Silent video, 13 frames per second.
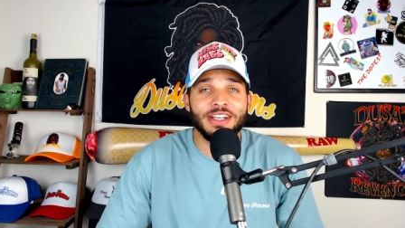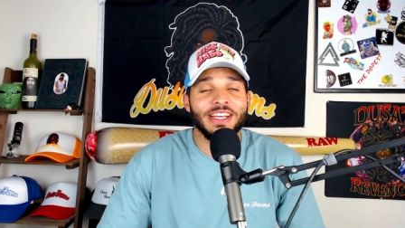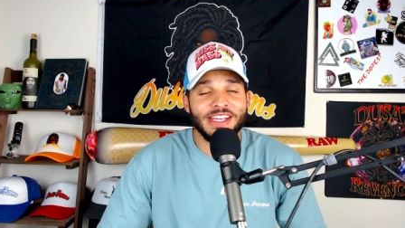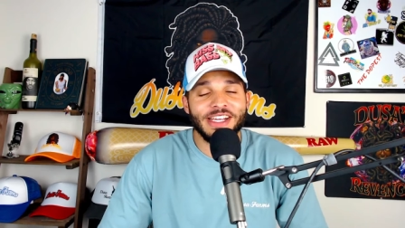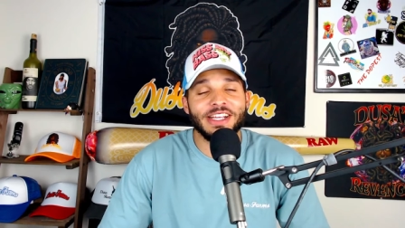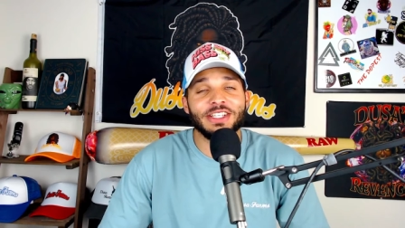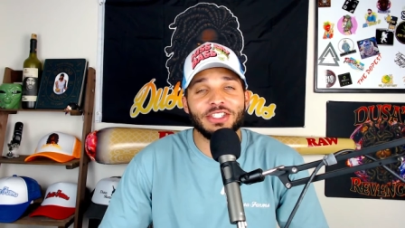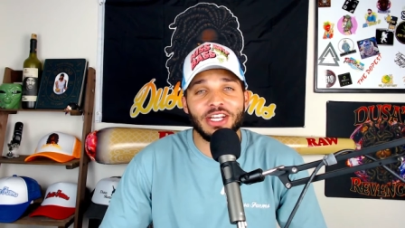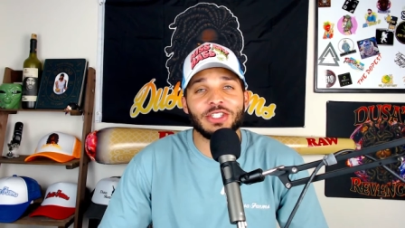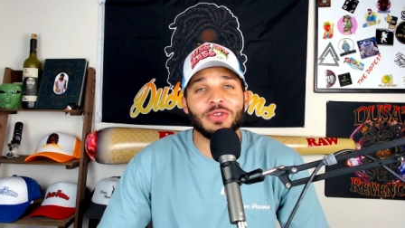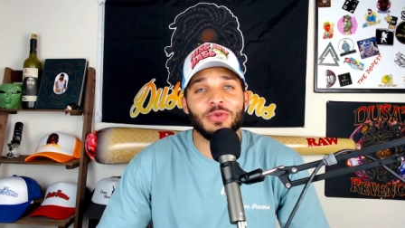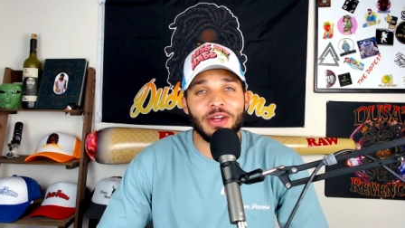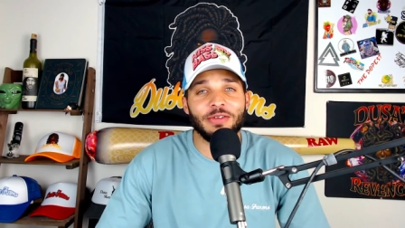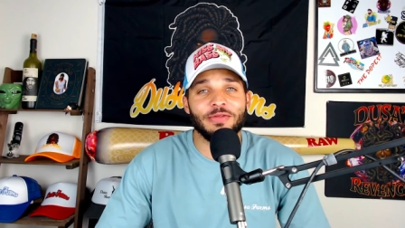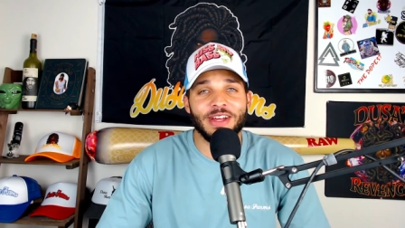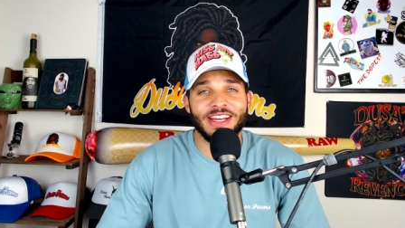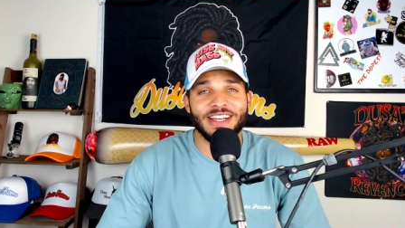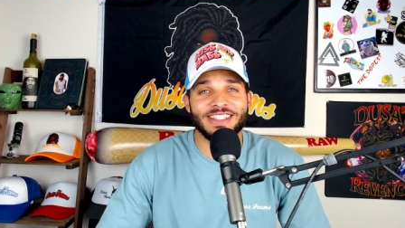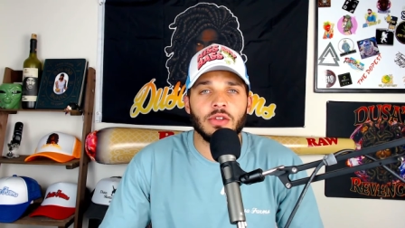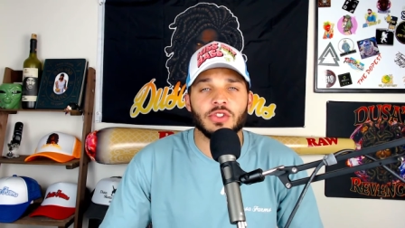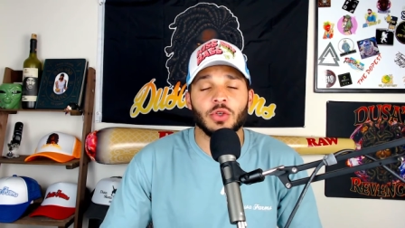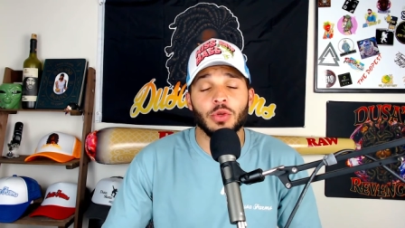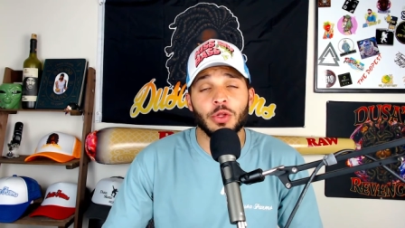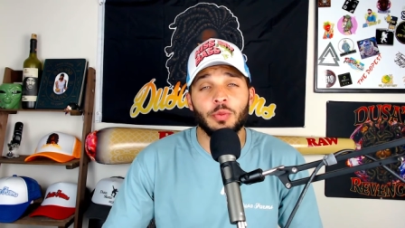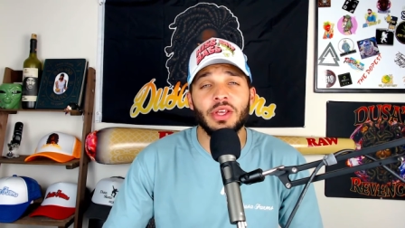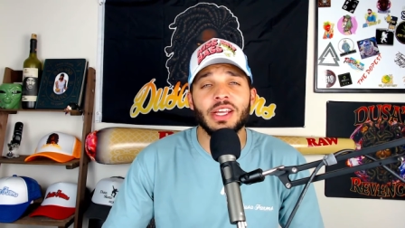It could change quite fast. So when
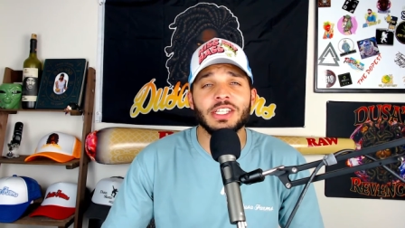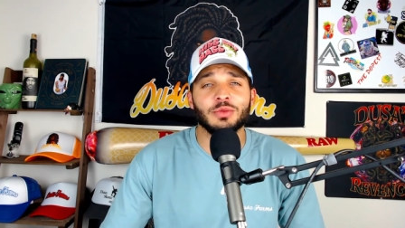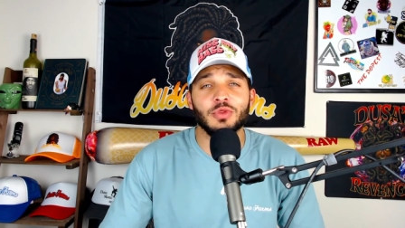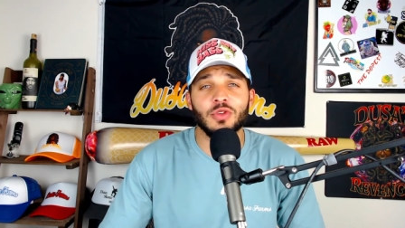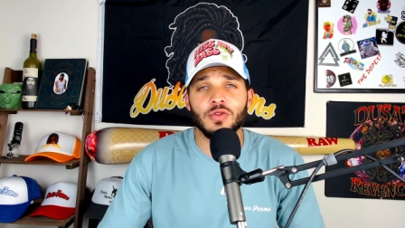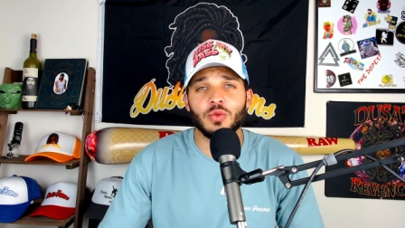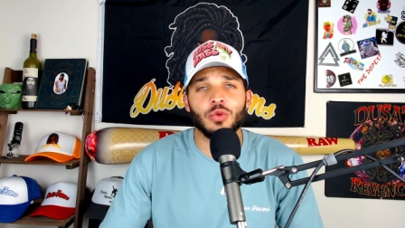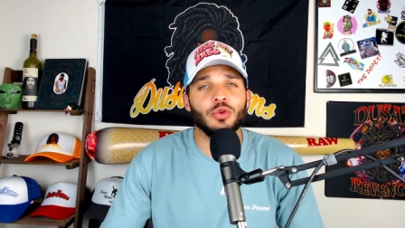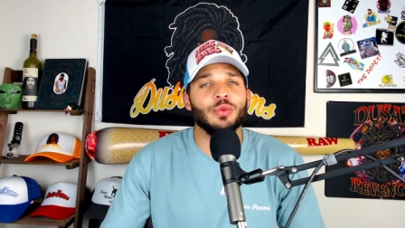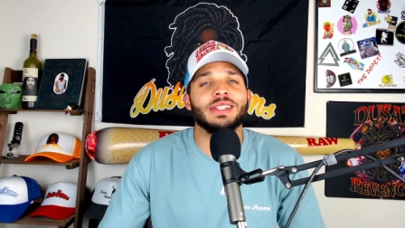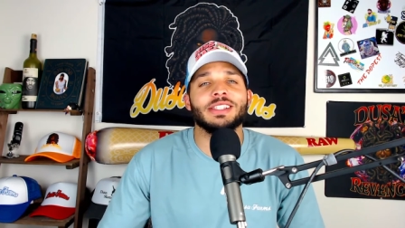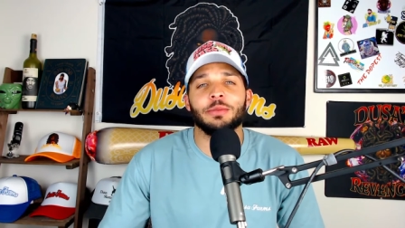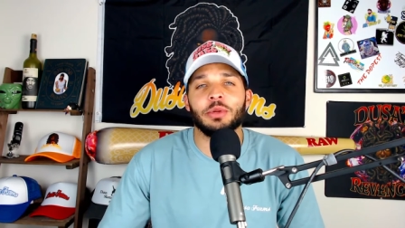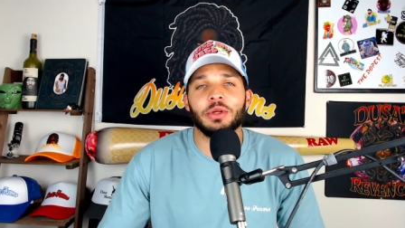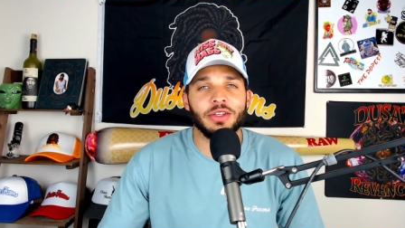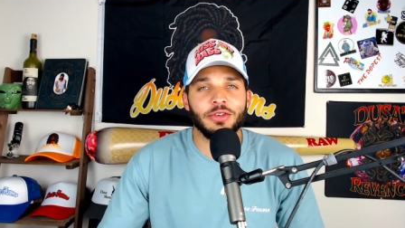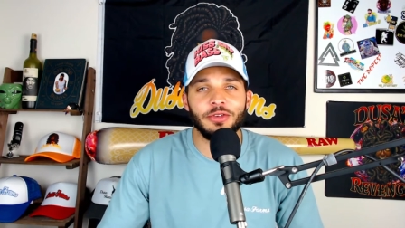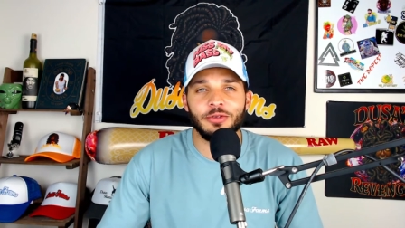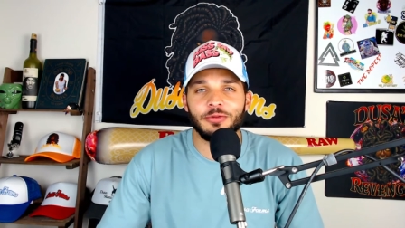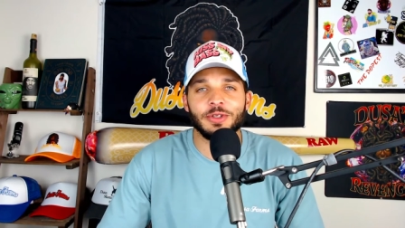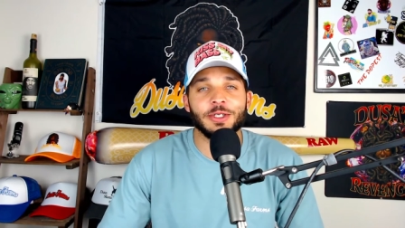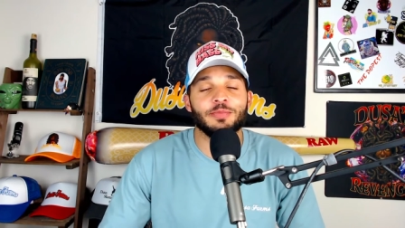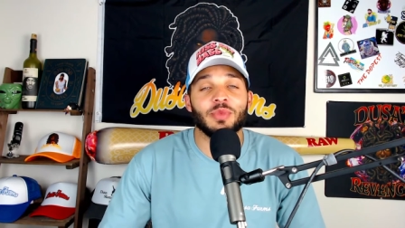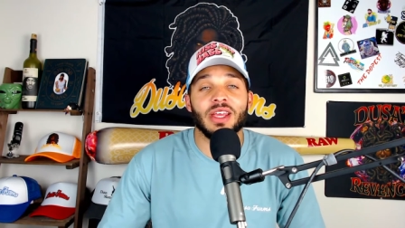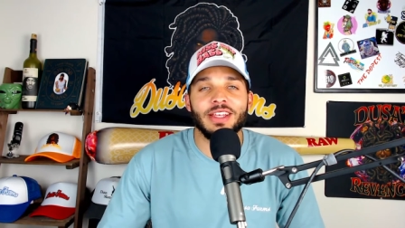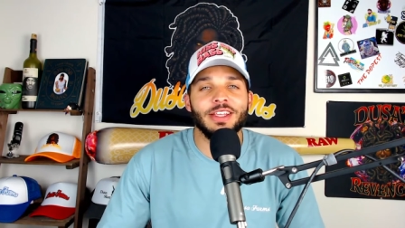the pH moves, what do we typically do? Well,
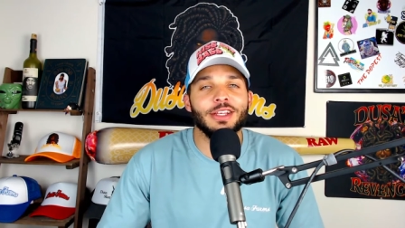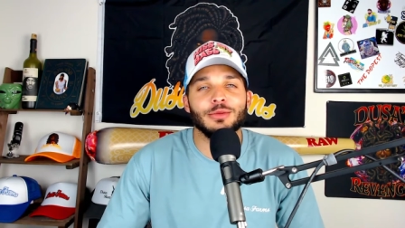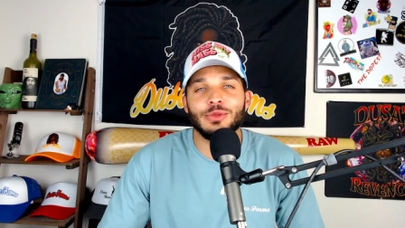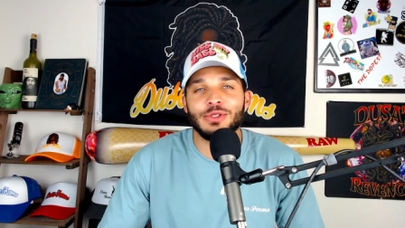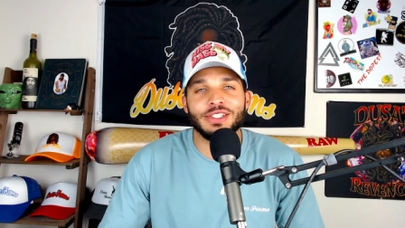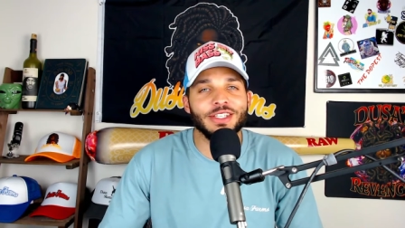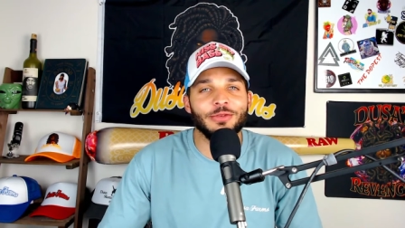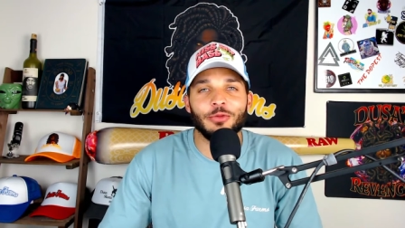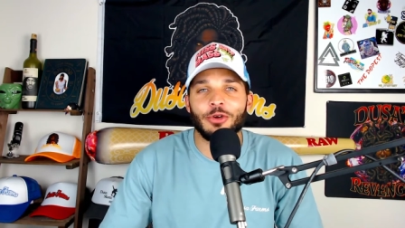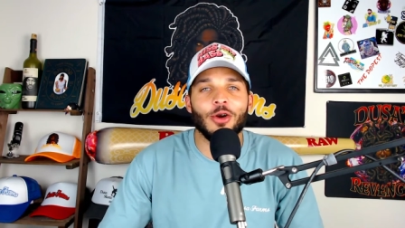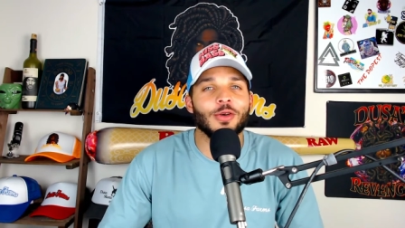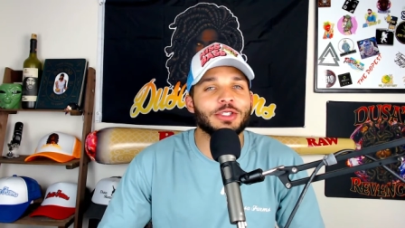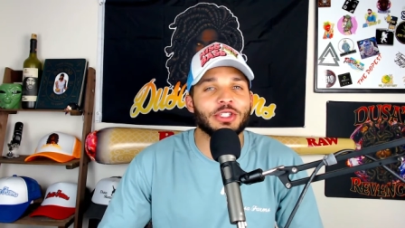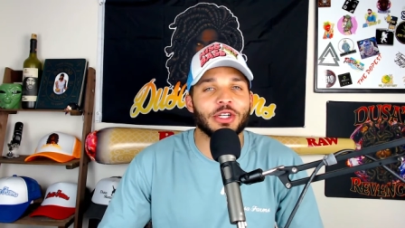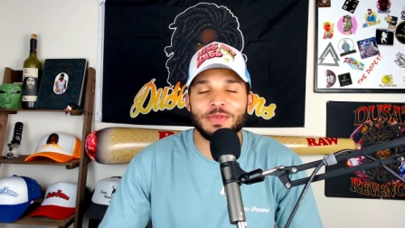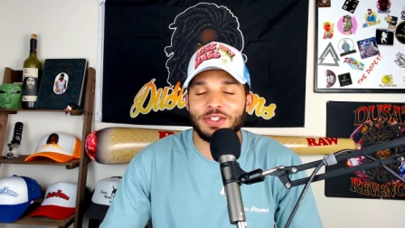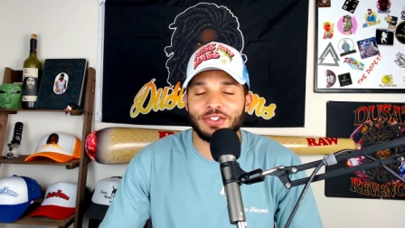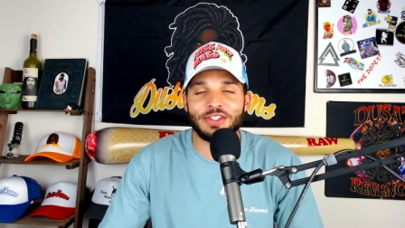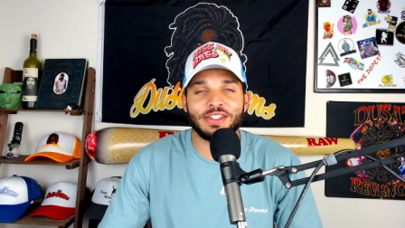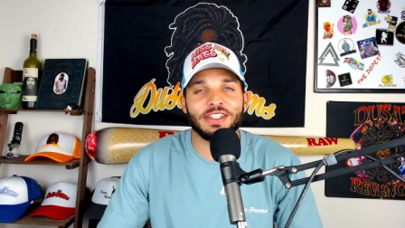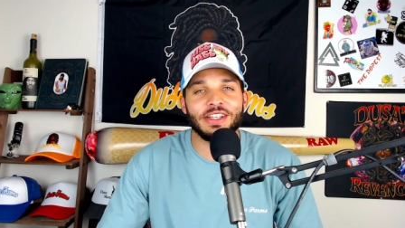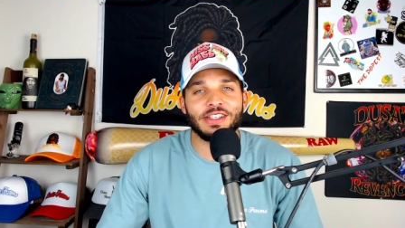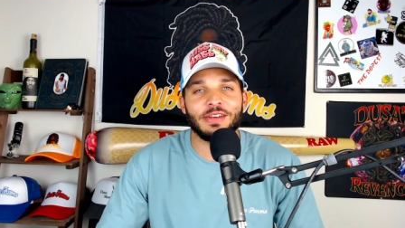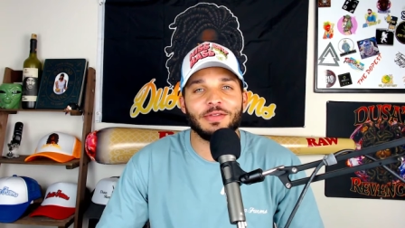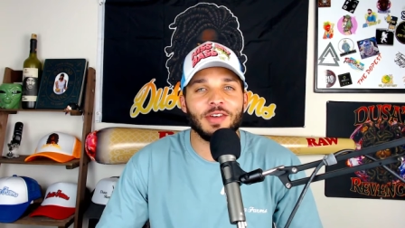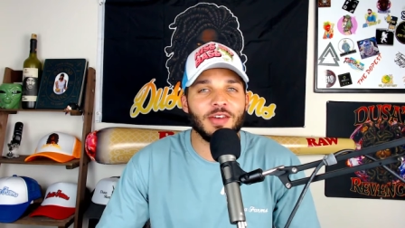in DWC, we're always trying to make sure it stays
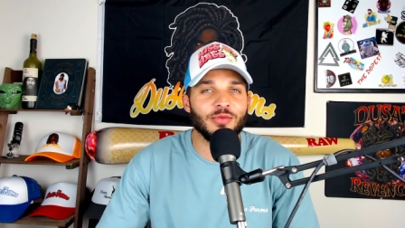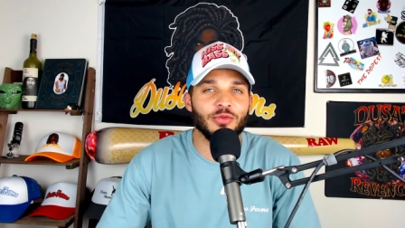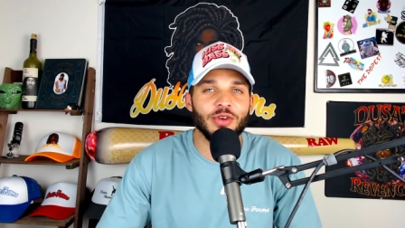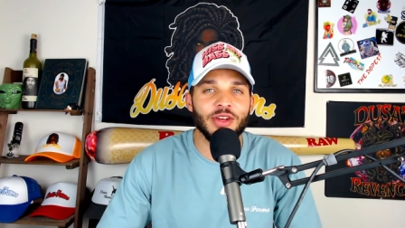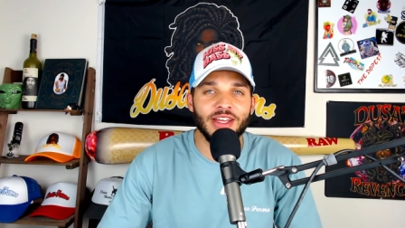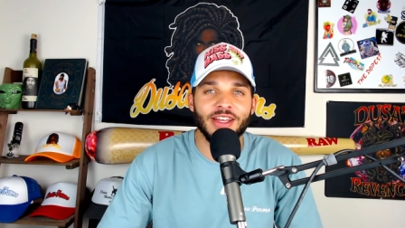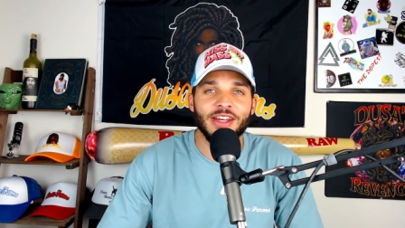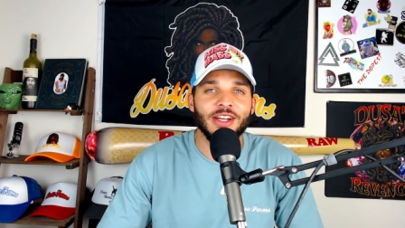at 5.8.